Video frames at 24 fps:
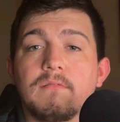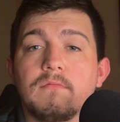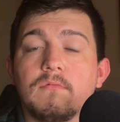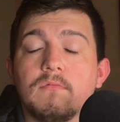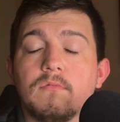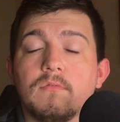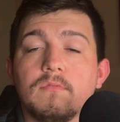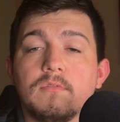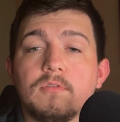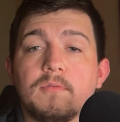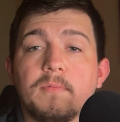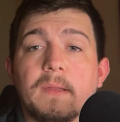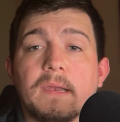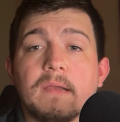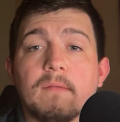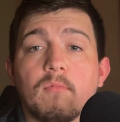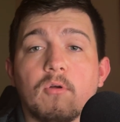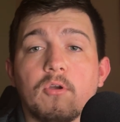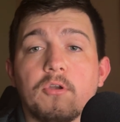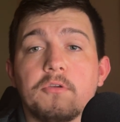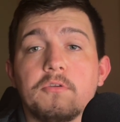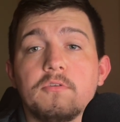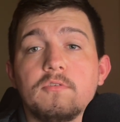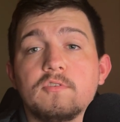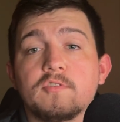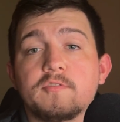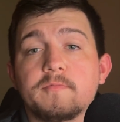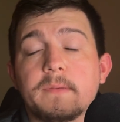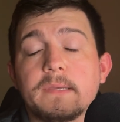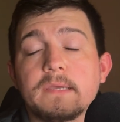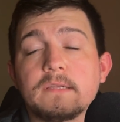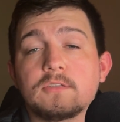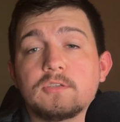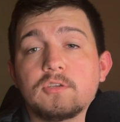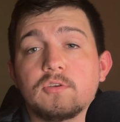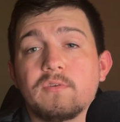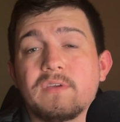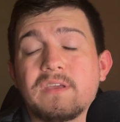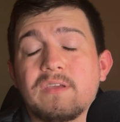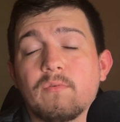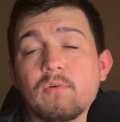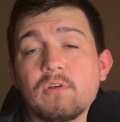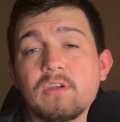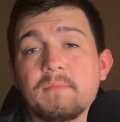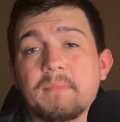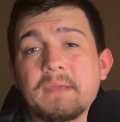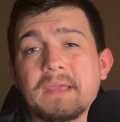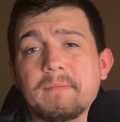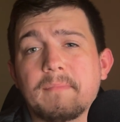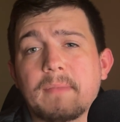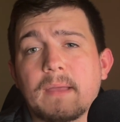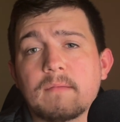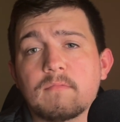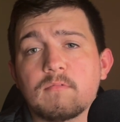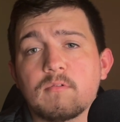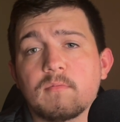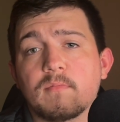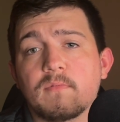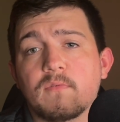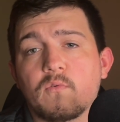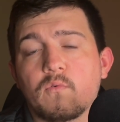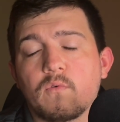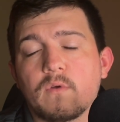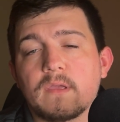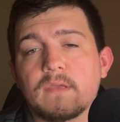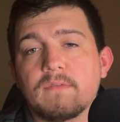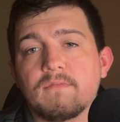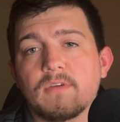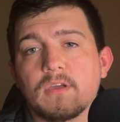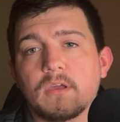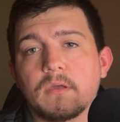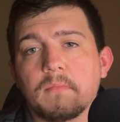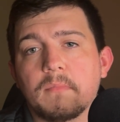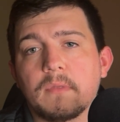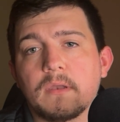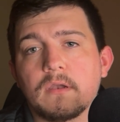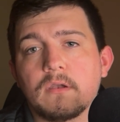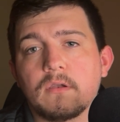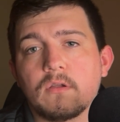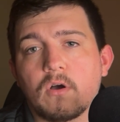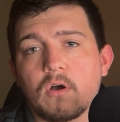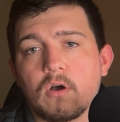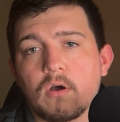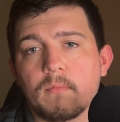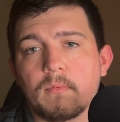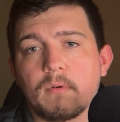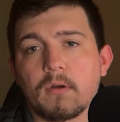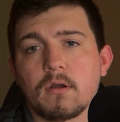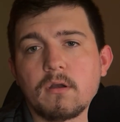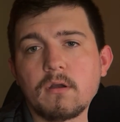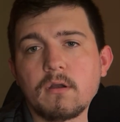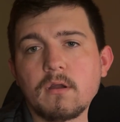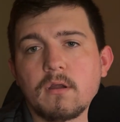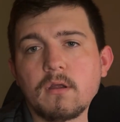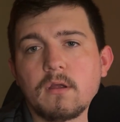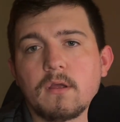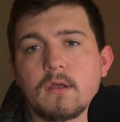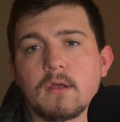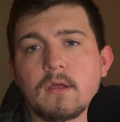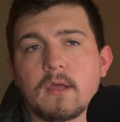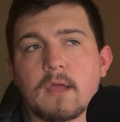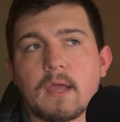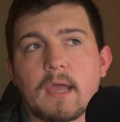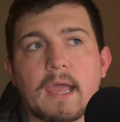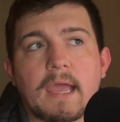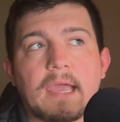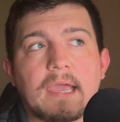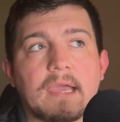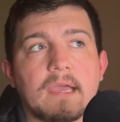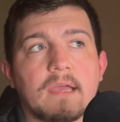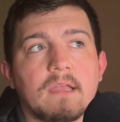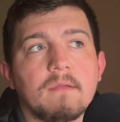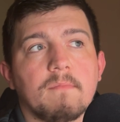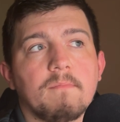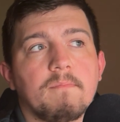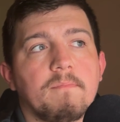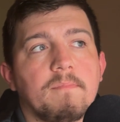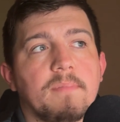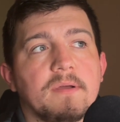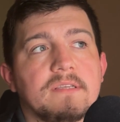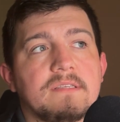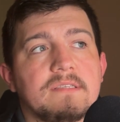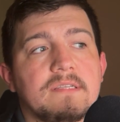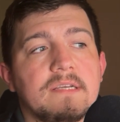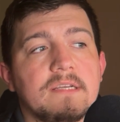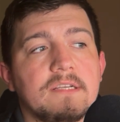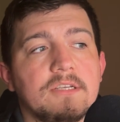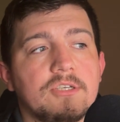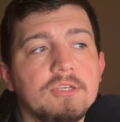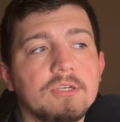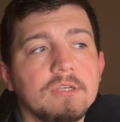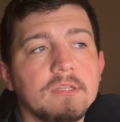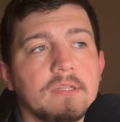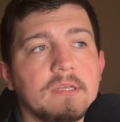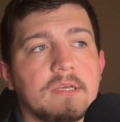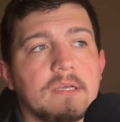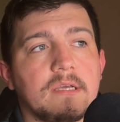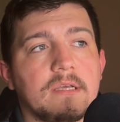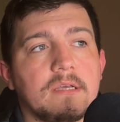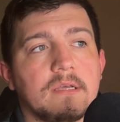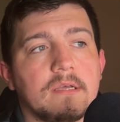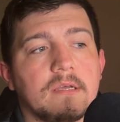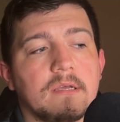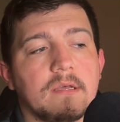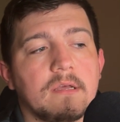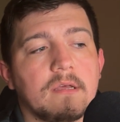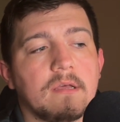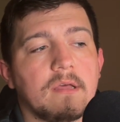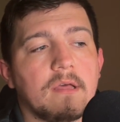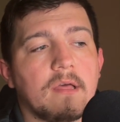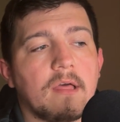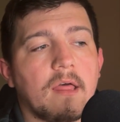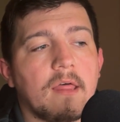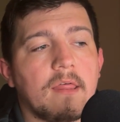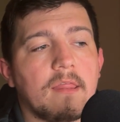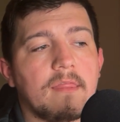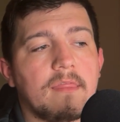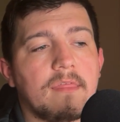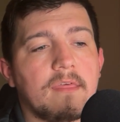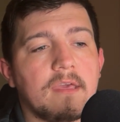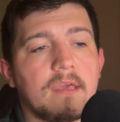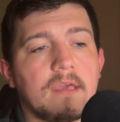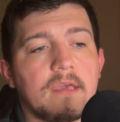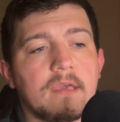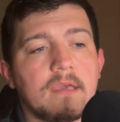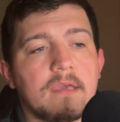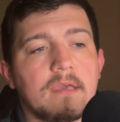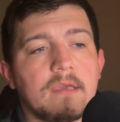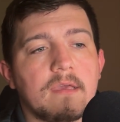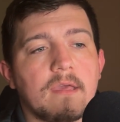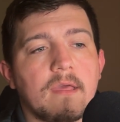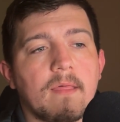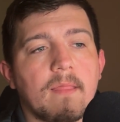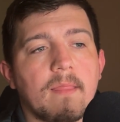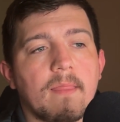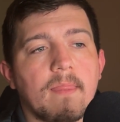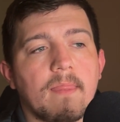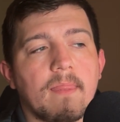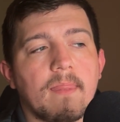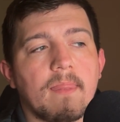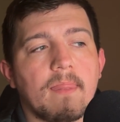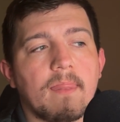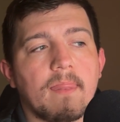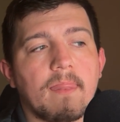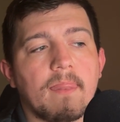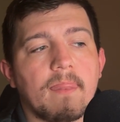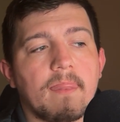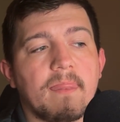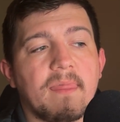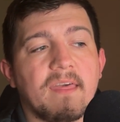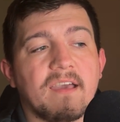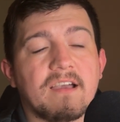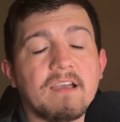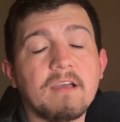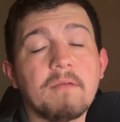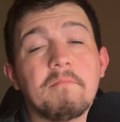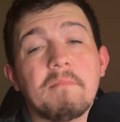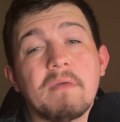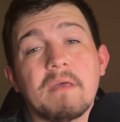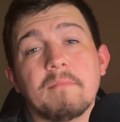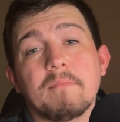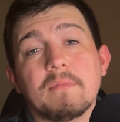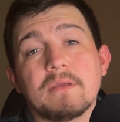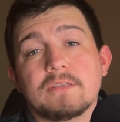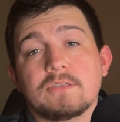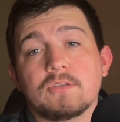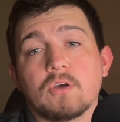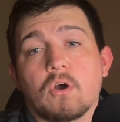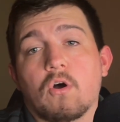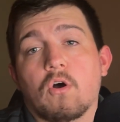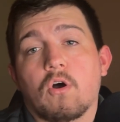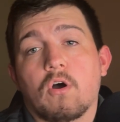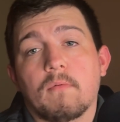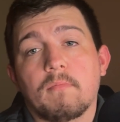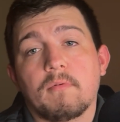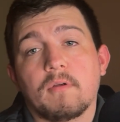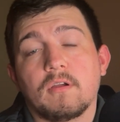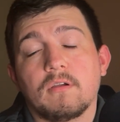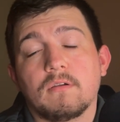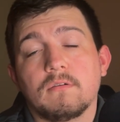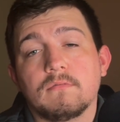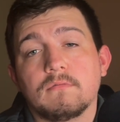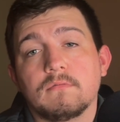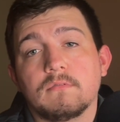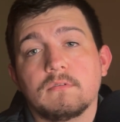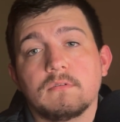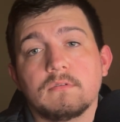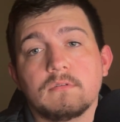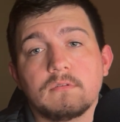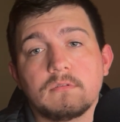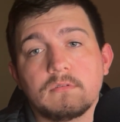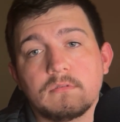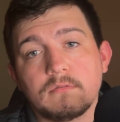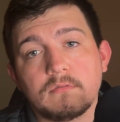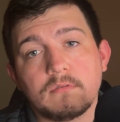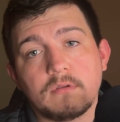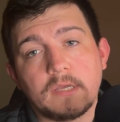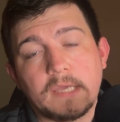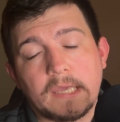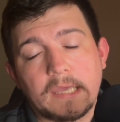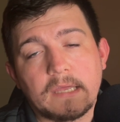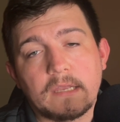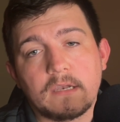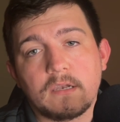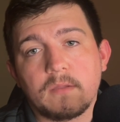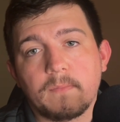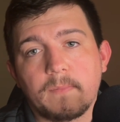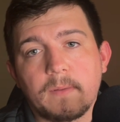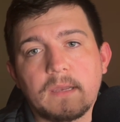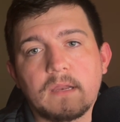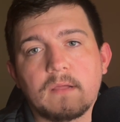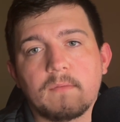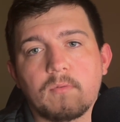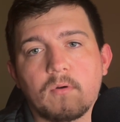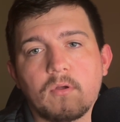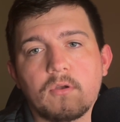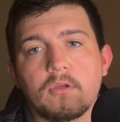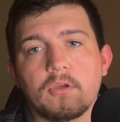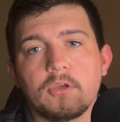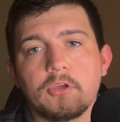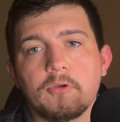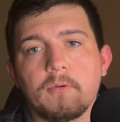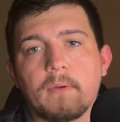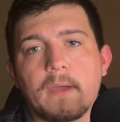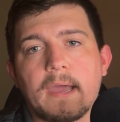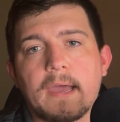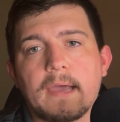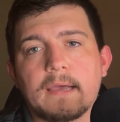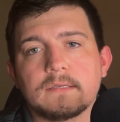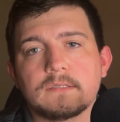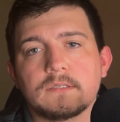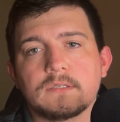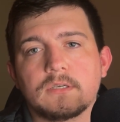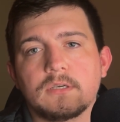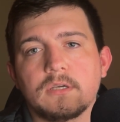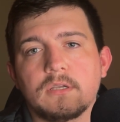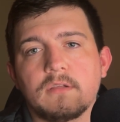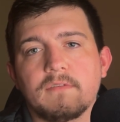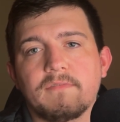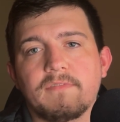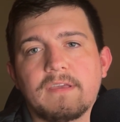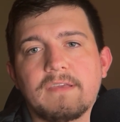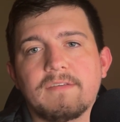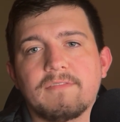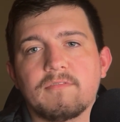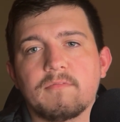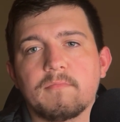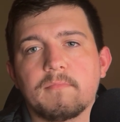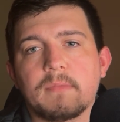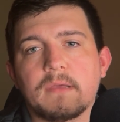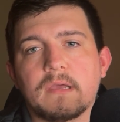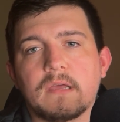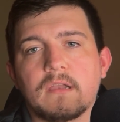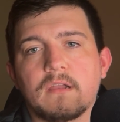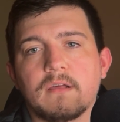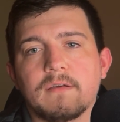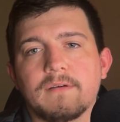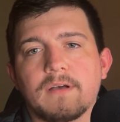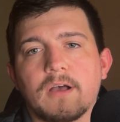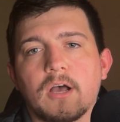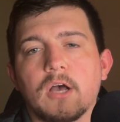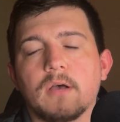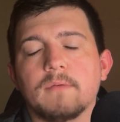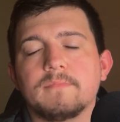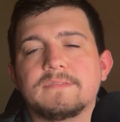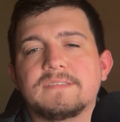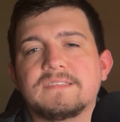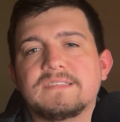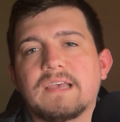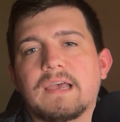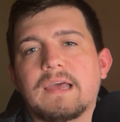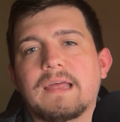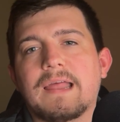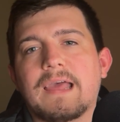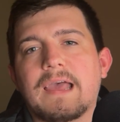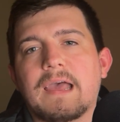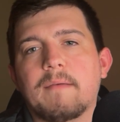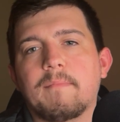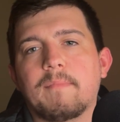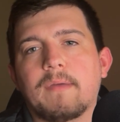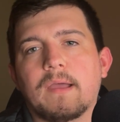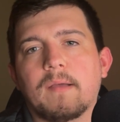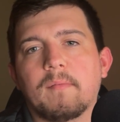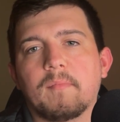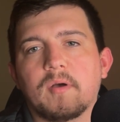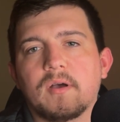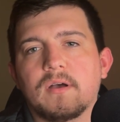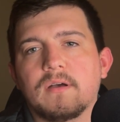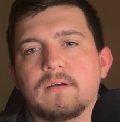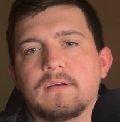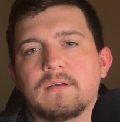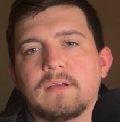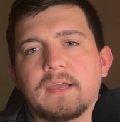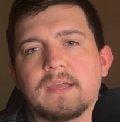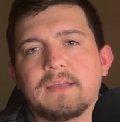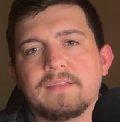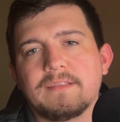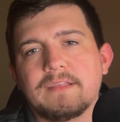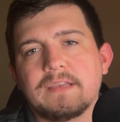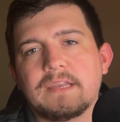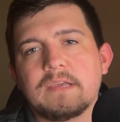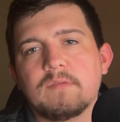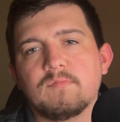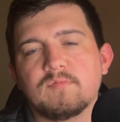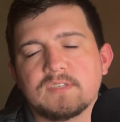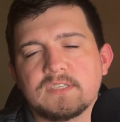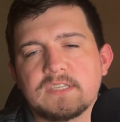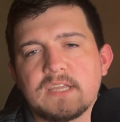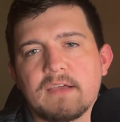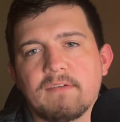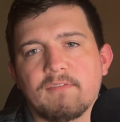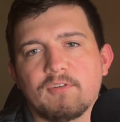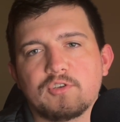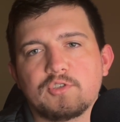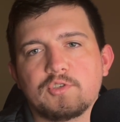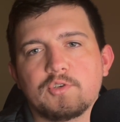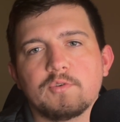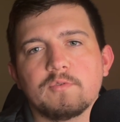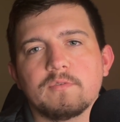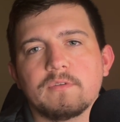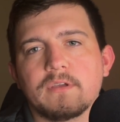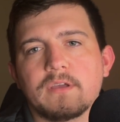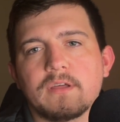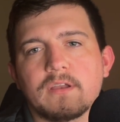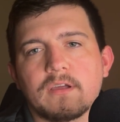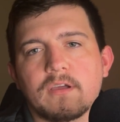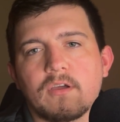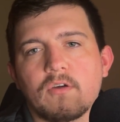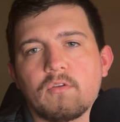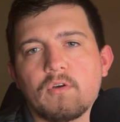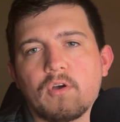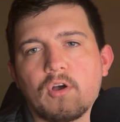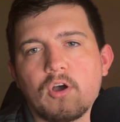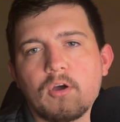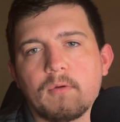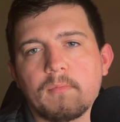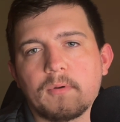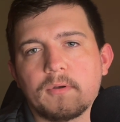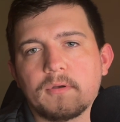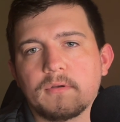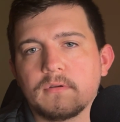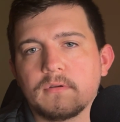Depending on who you speak to, he wanted to be at Bama before he even committed to Auburn. And potentially the commitment to Auburn, again, depending upon who you ask, could have even been an upset at Bama and that he was never truly going to go to Auburn.